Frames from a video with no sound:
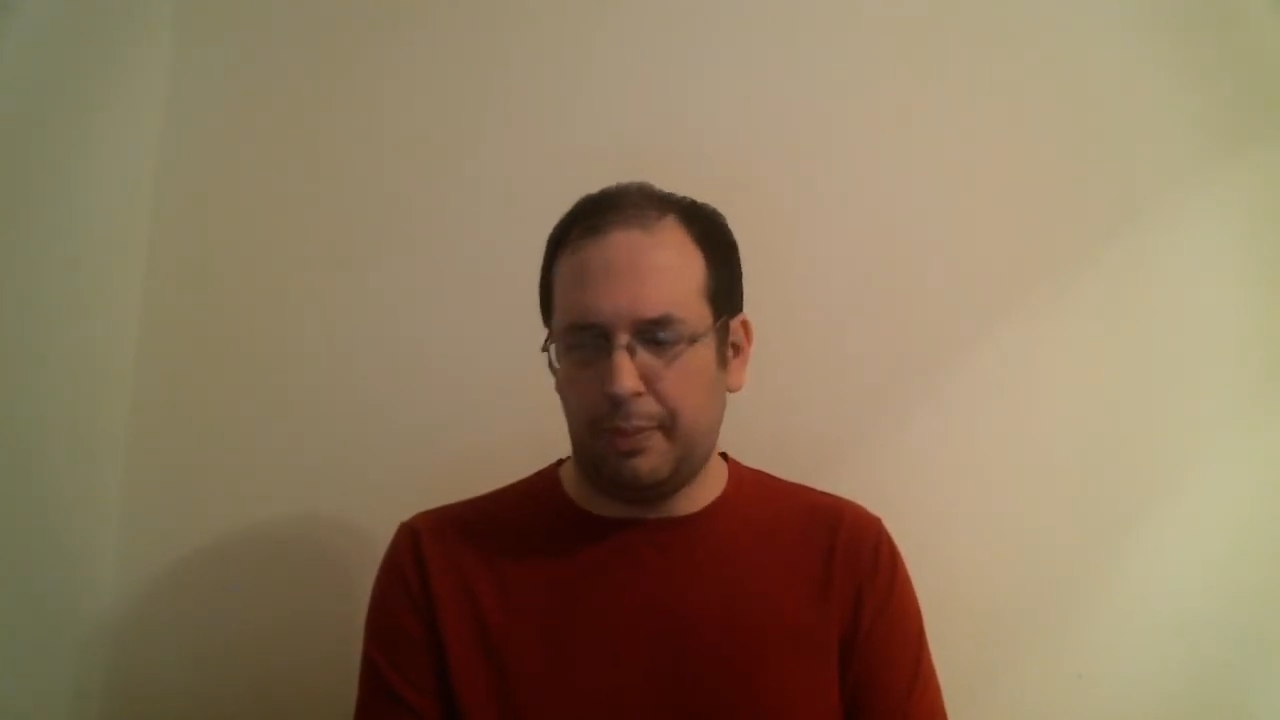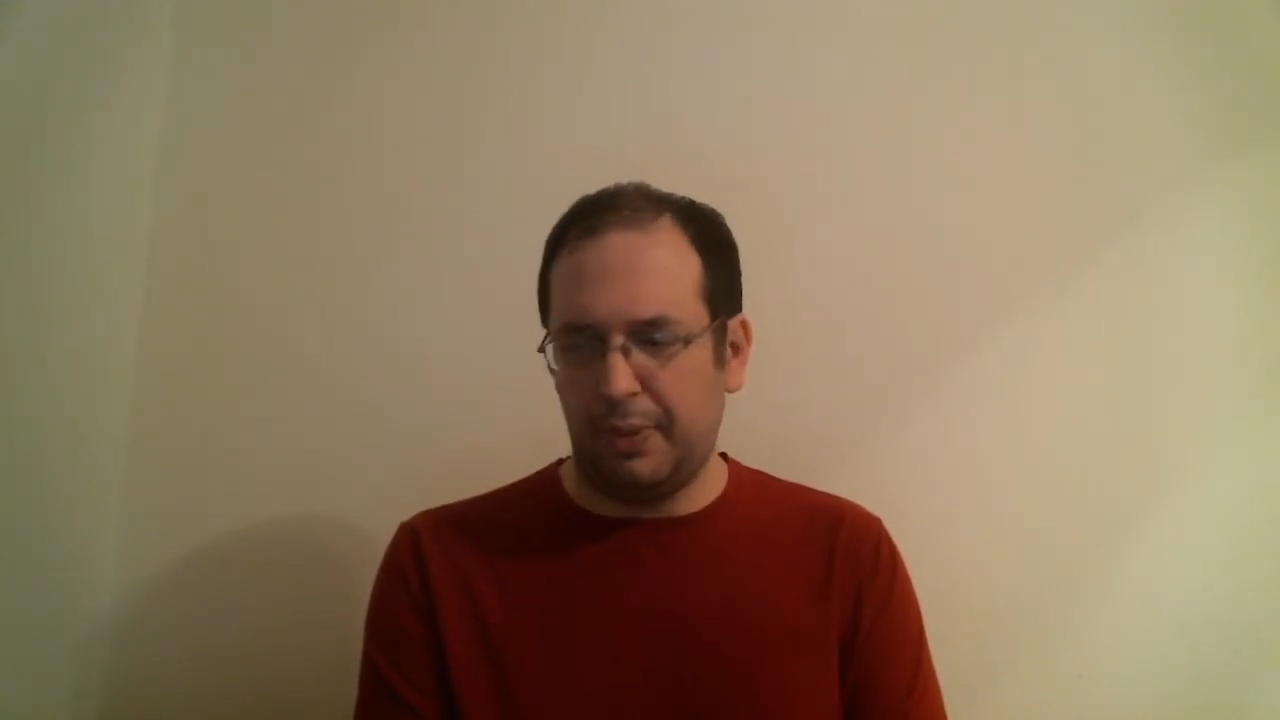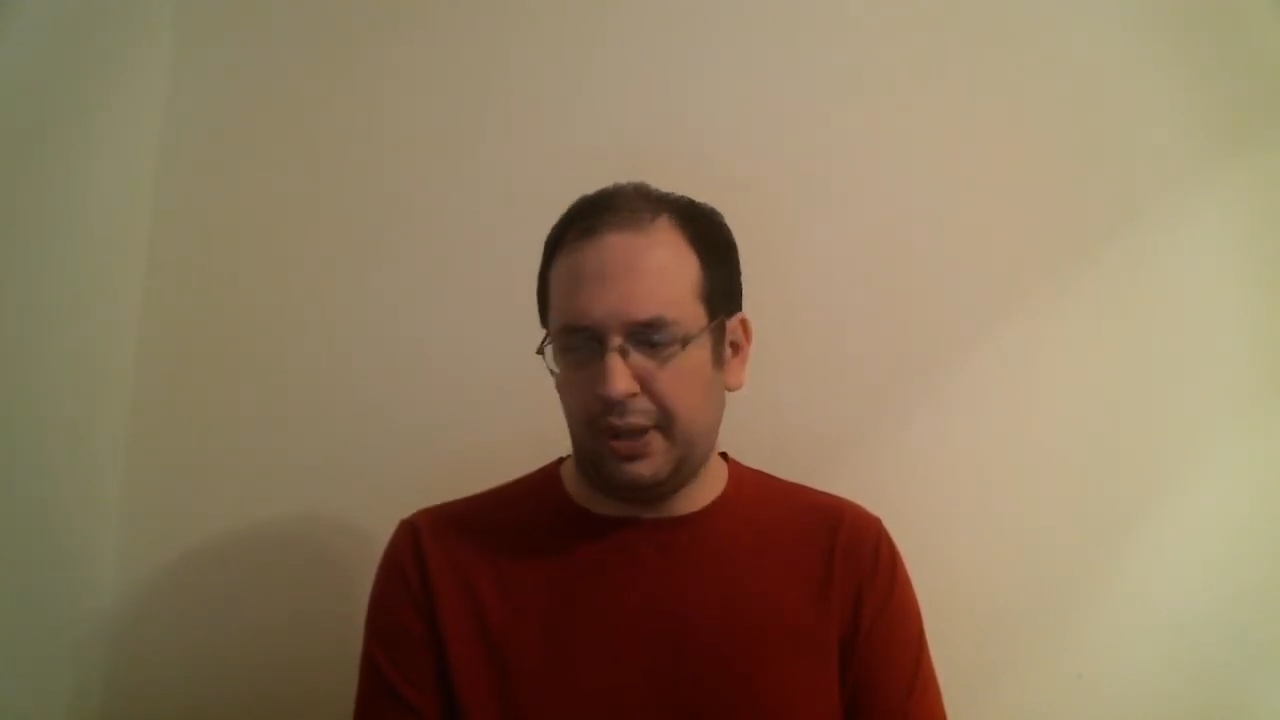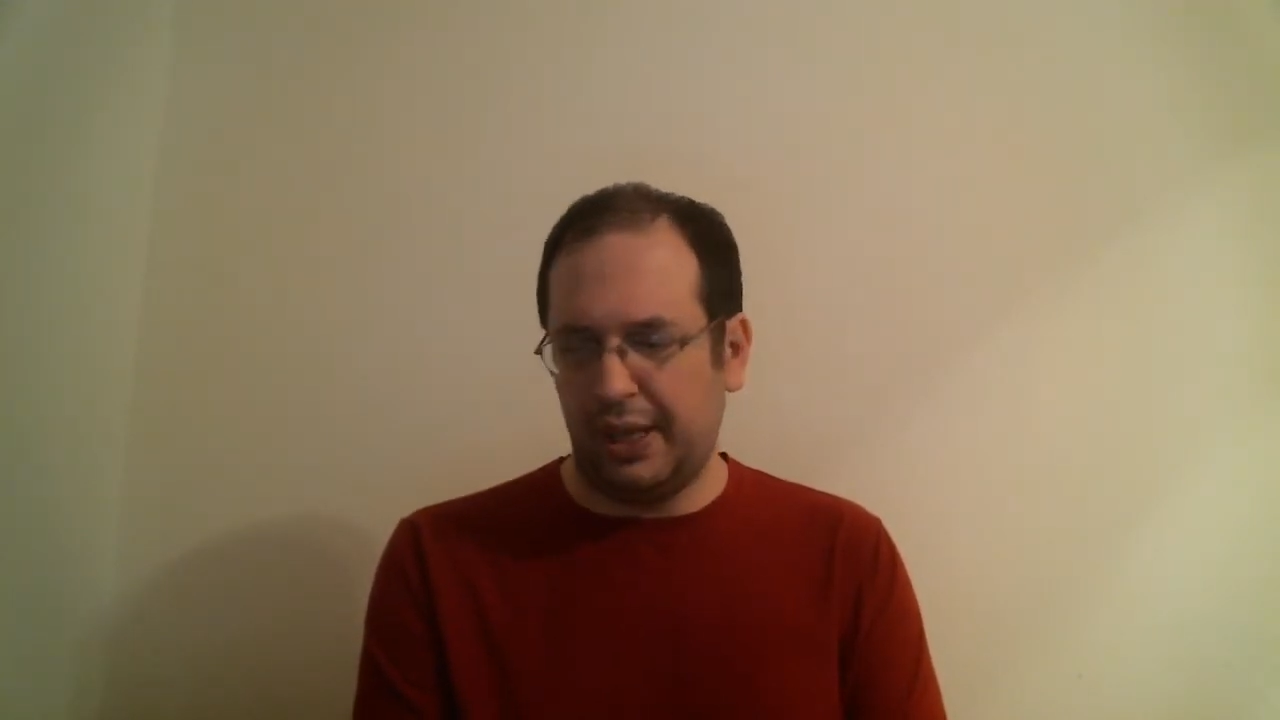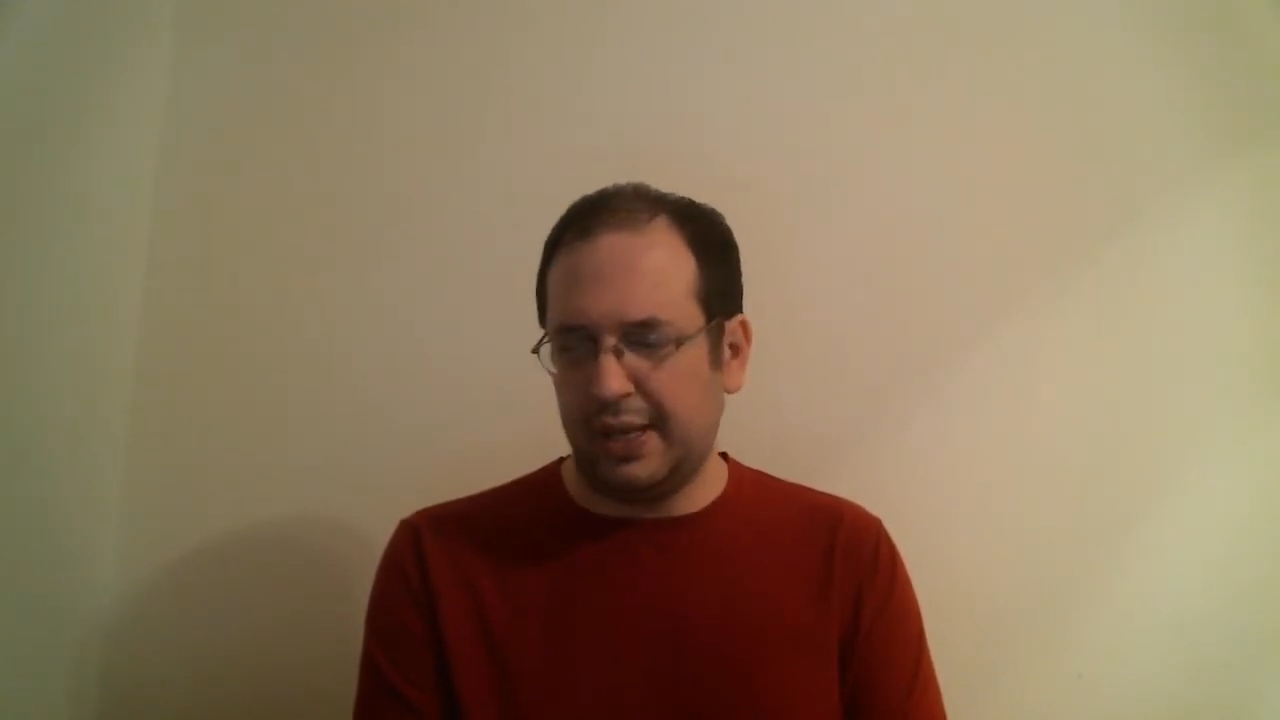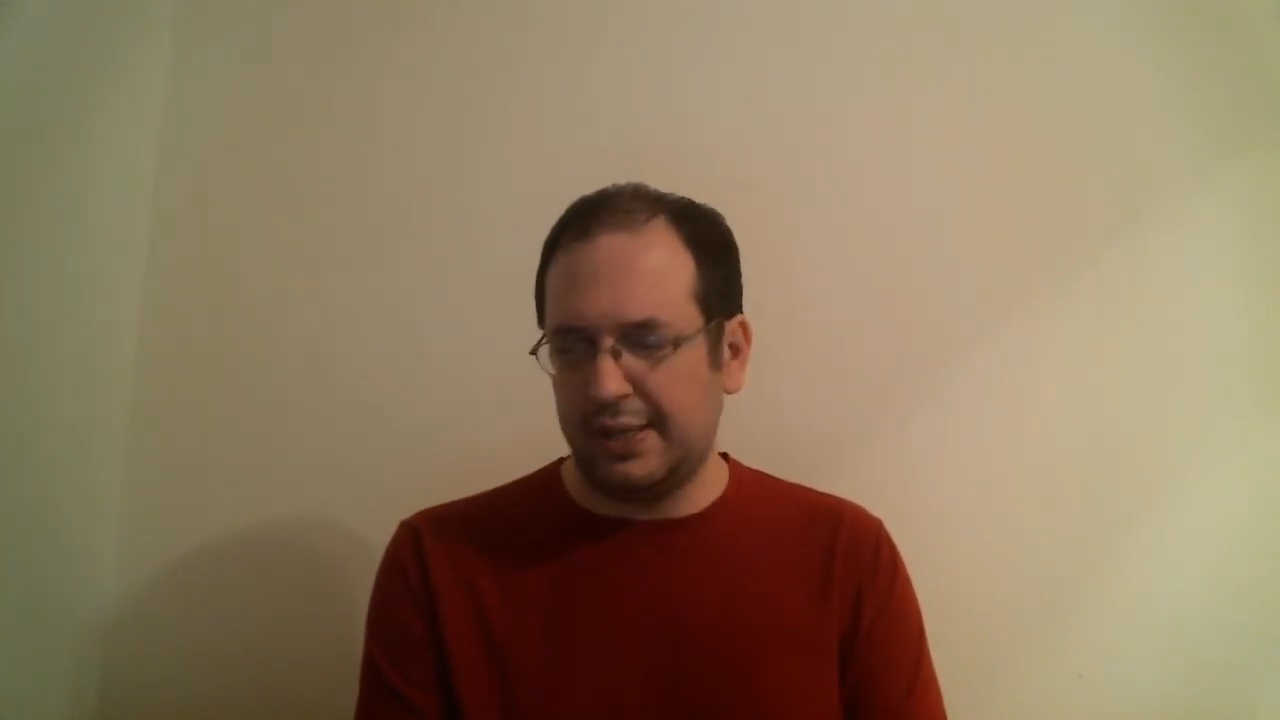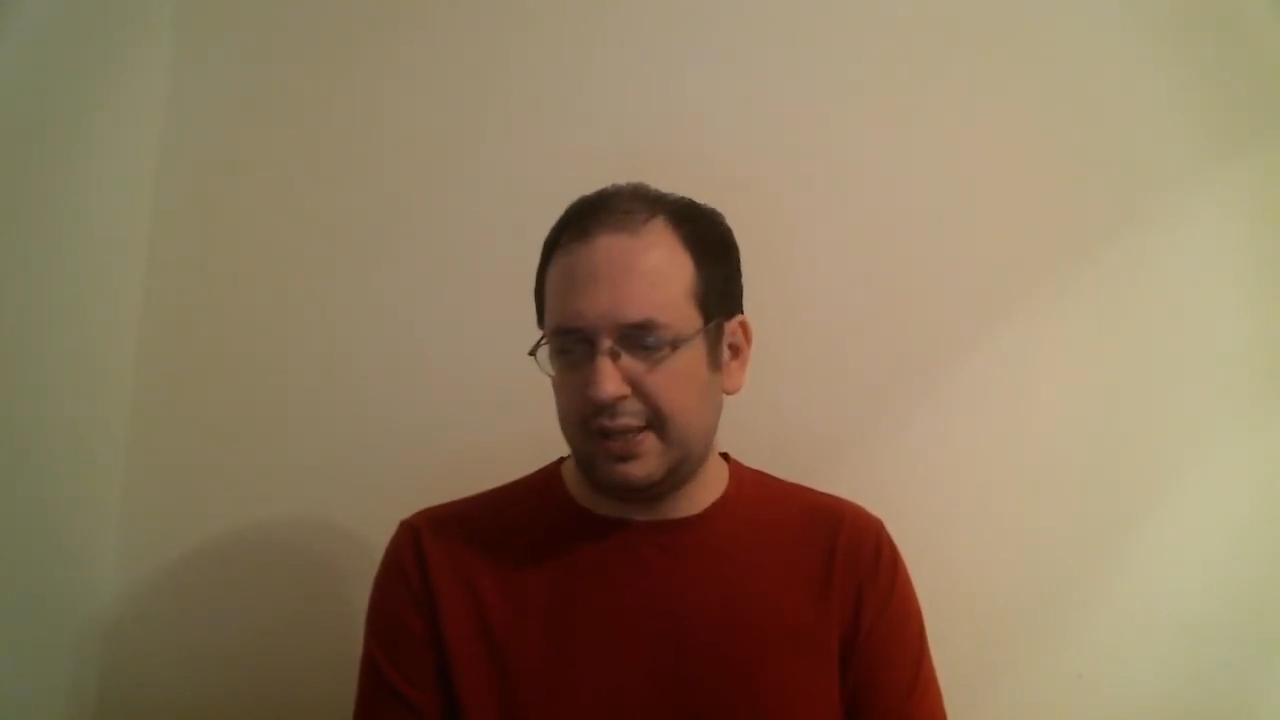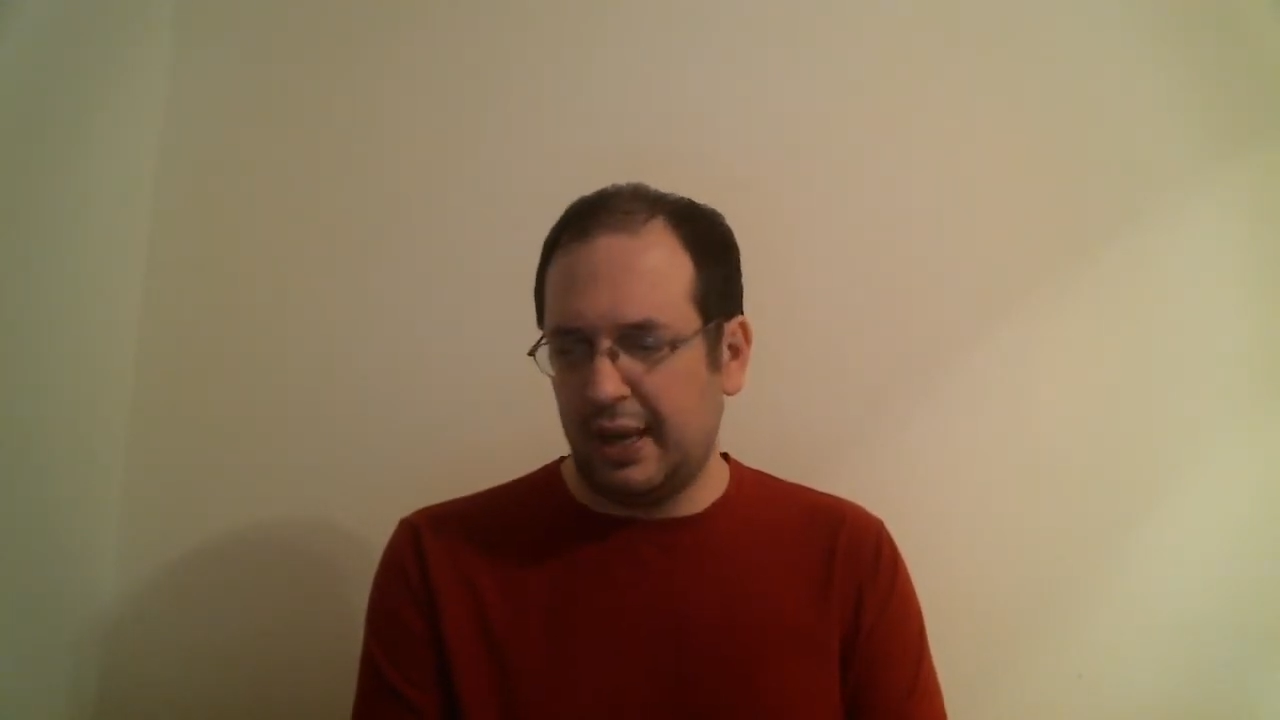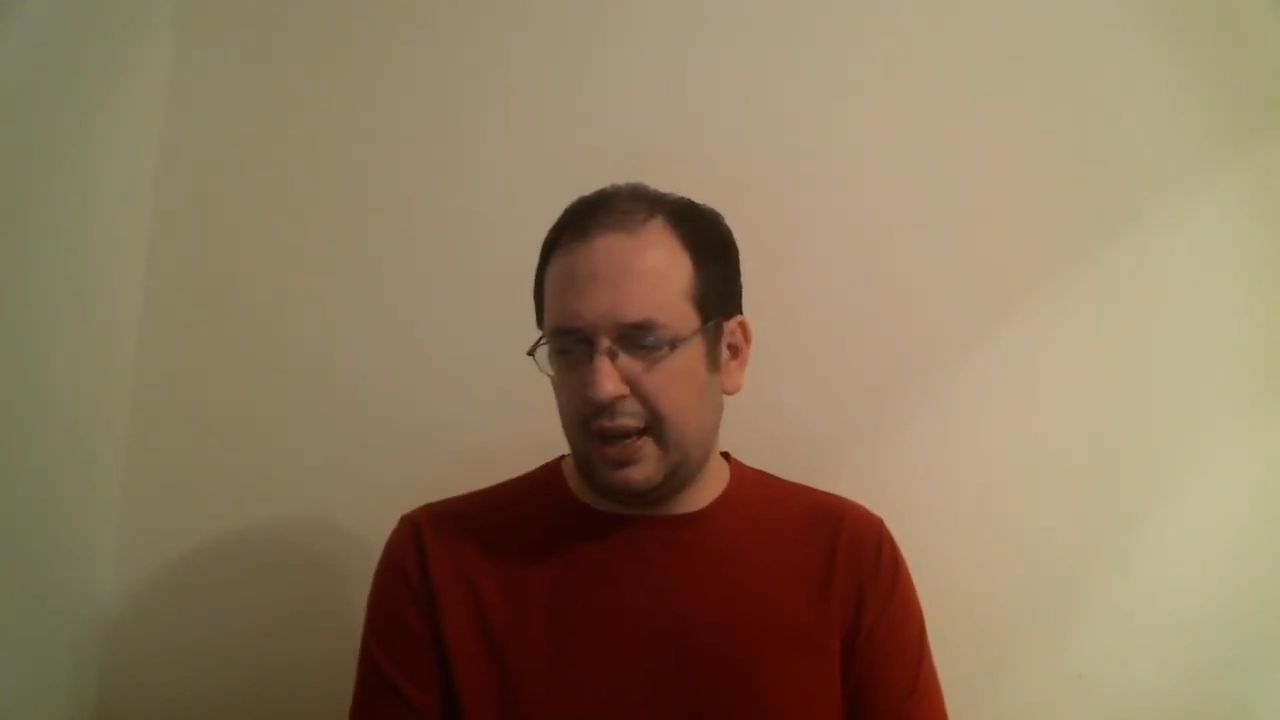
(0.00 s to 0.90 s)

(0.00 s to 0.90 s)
police